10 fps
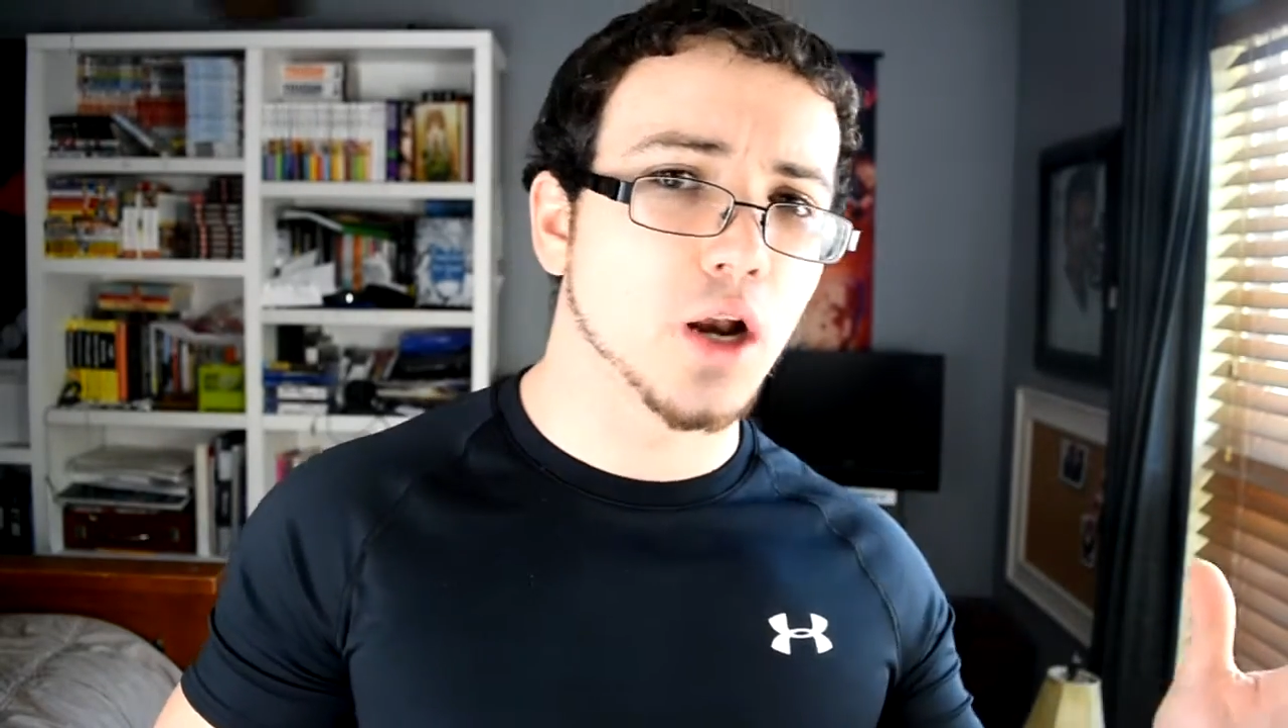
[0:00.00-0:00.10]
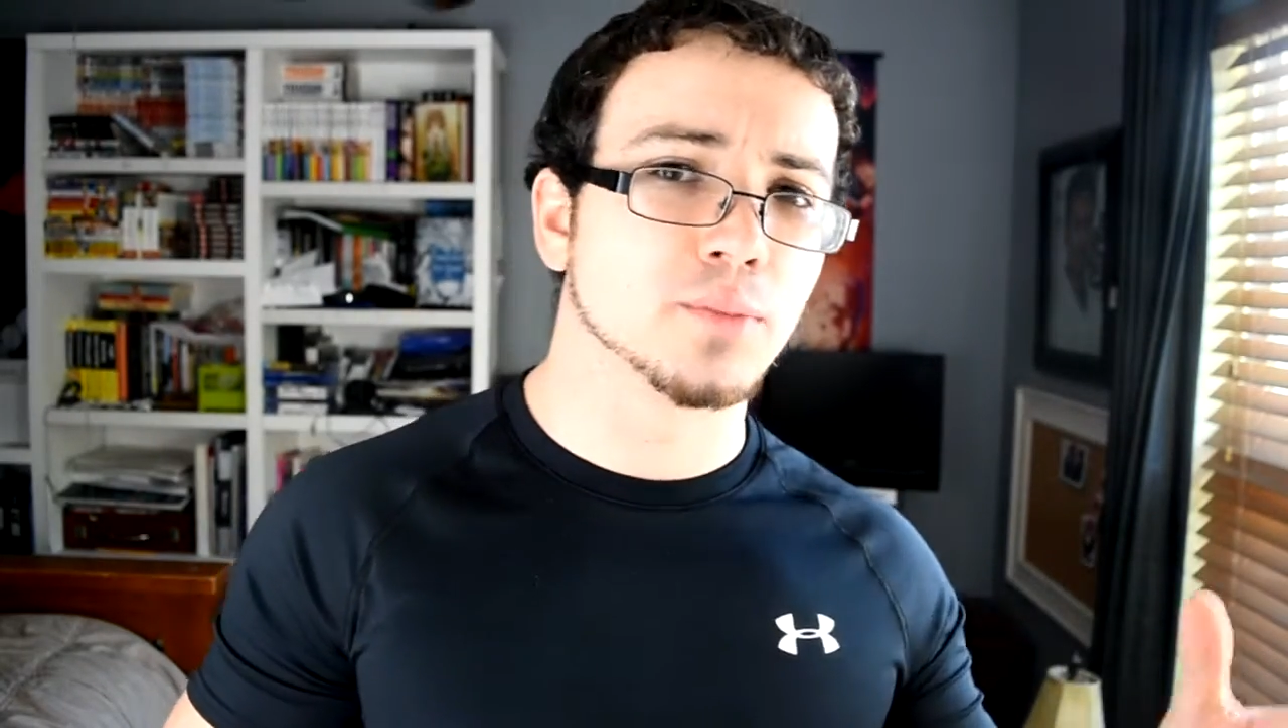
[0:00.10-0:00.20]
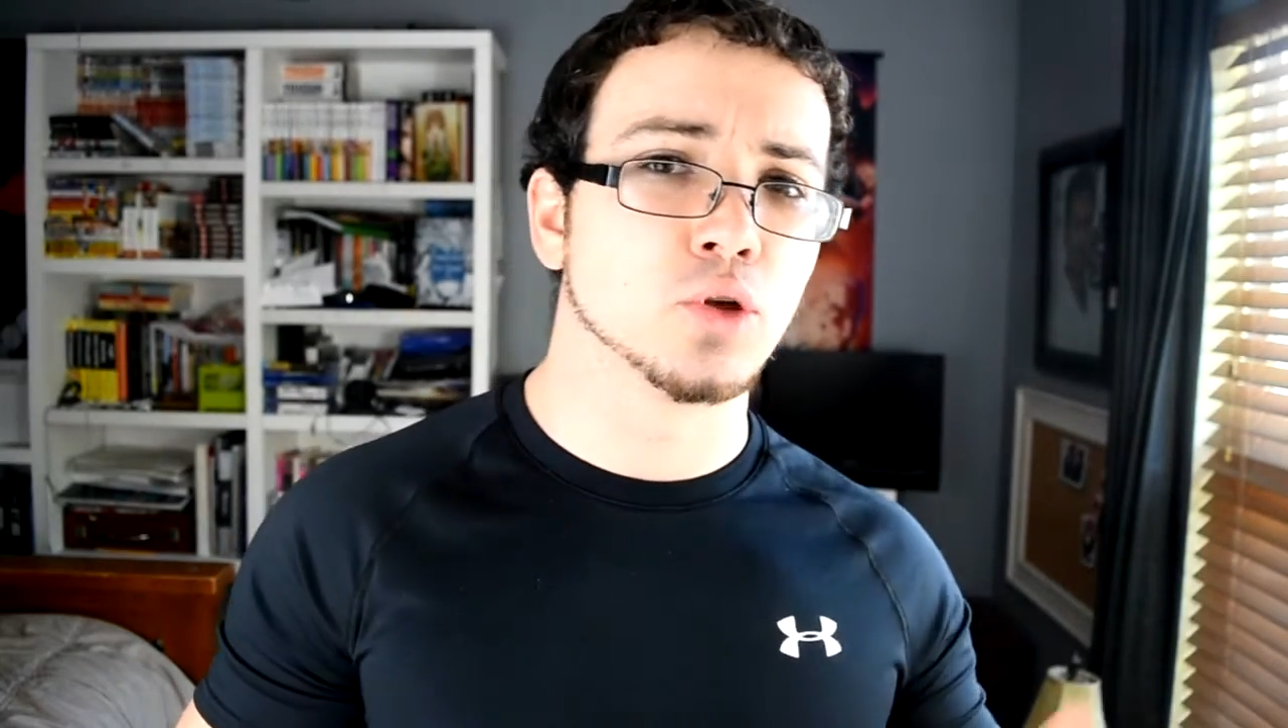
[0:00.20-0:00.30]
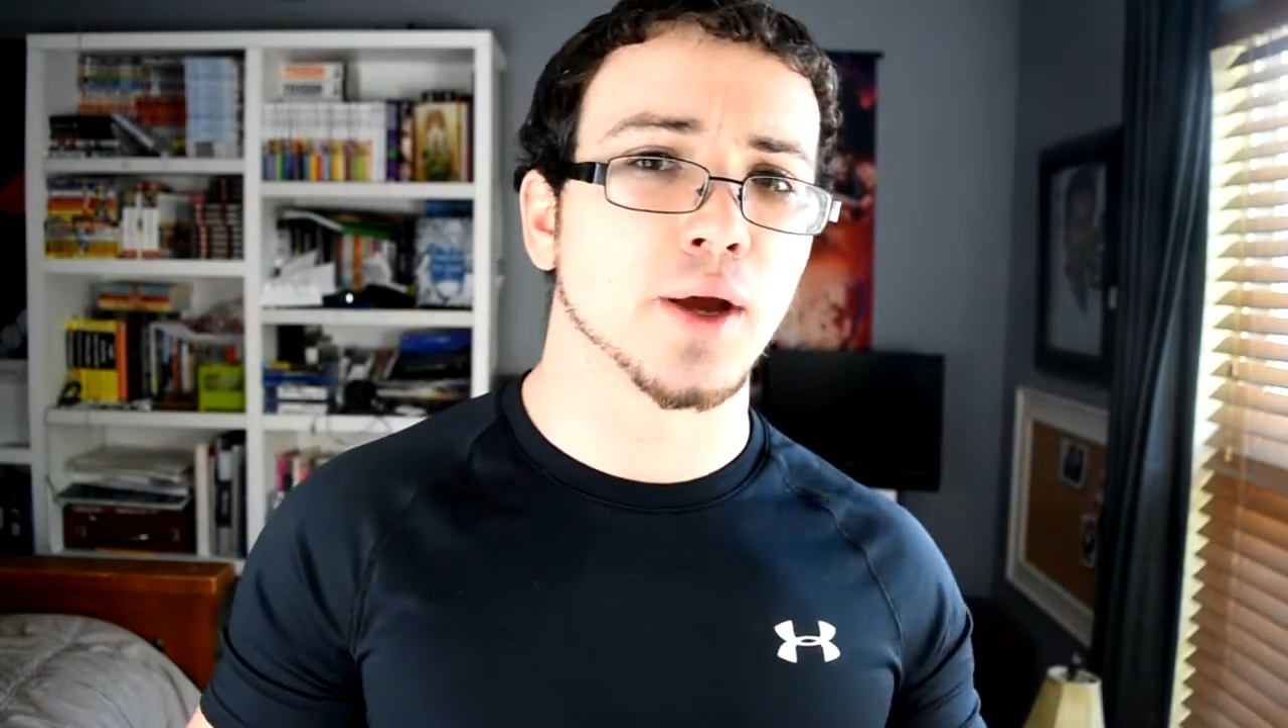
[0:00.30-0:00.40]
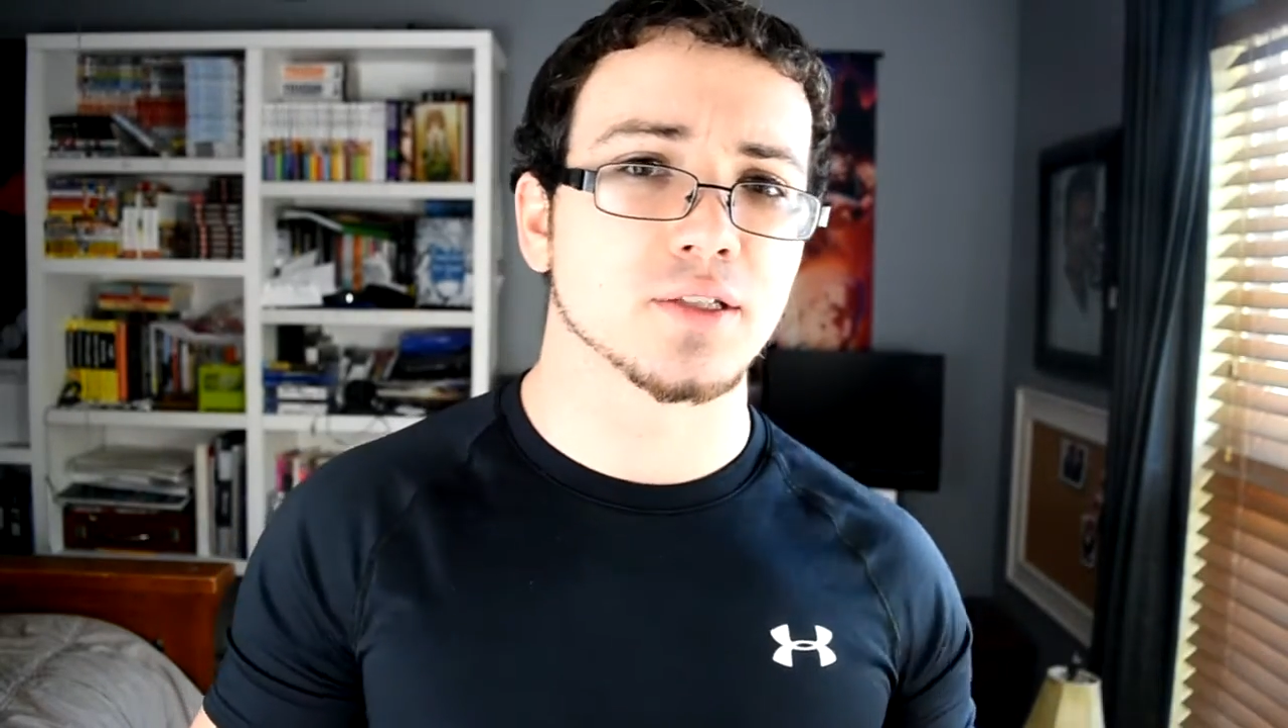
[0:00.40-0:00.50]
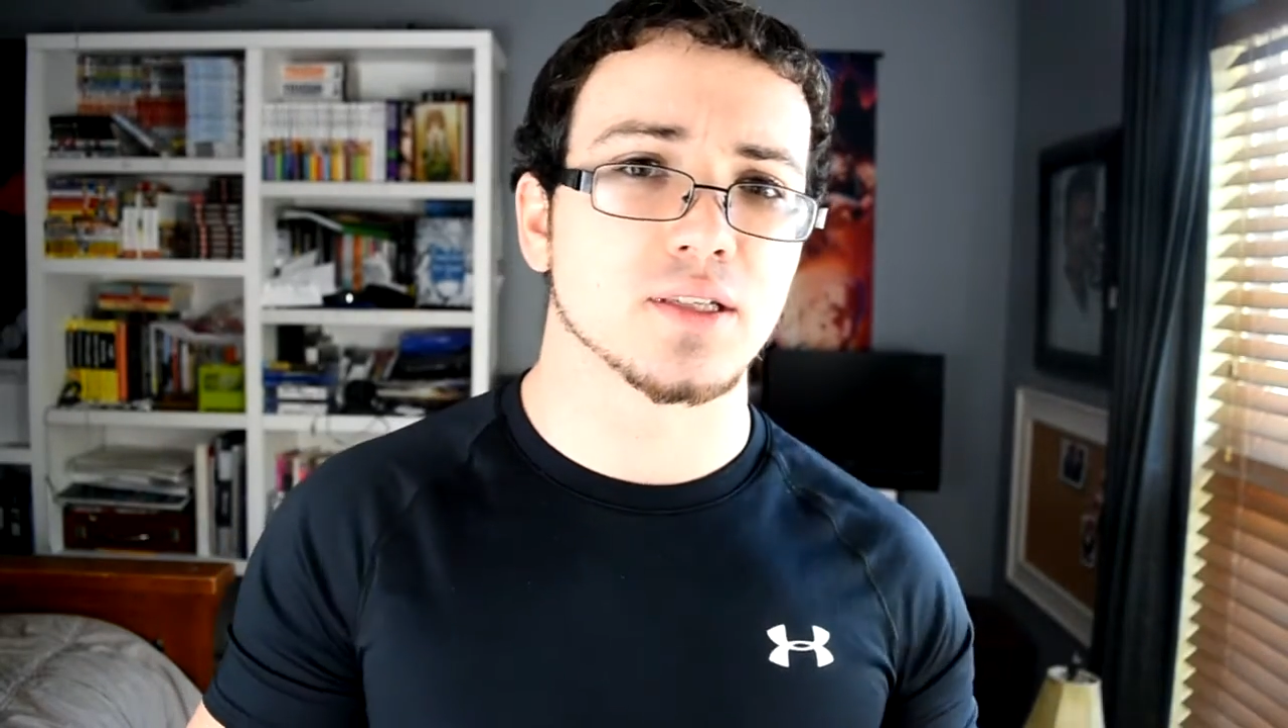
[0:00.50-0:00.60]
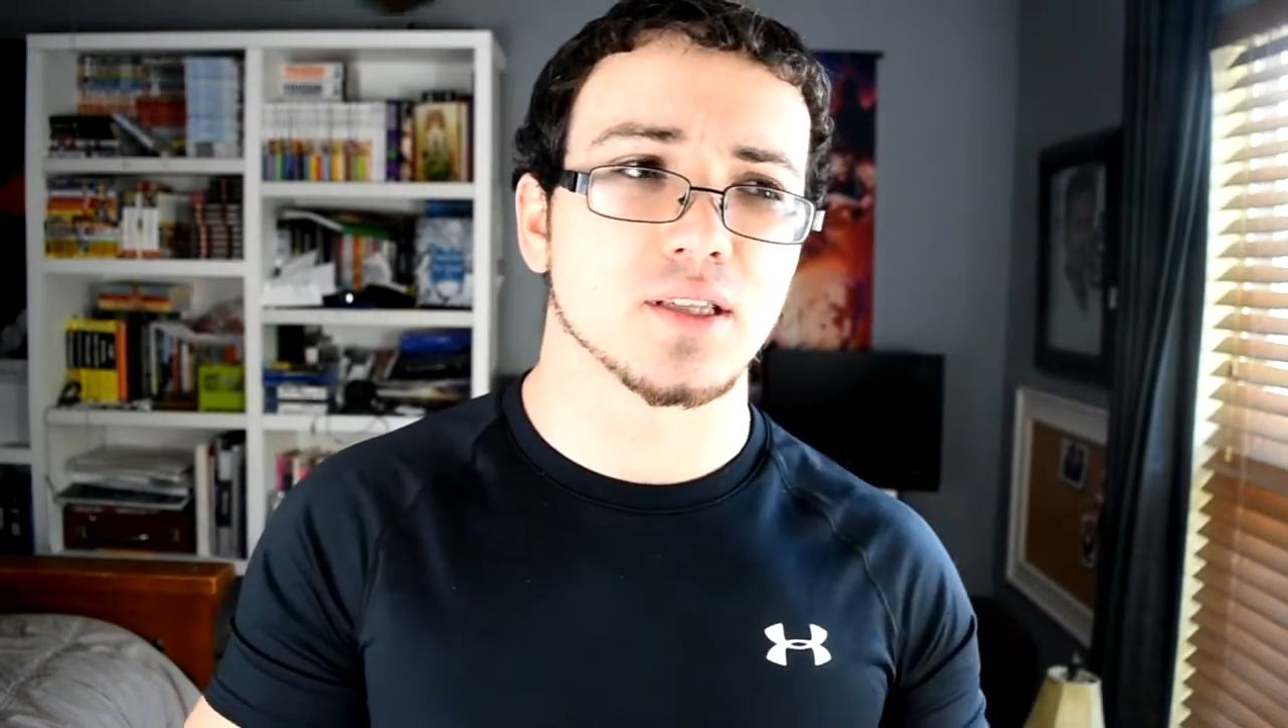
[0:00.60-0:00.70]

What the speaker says: of Blue Exorcist.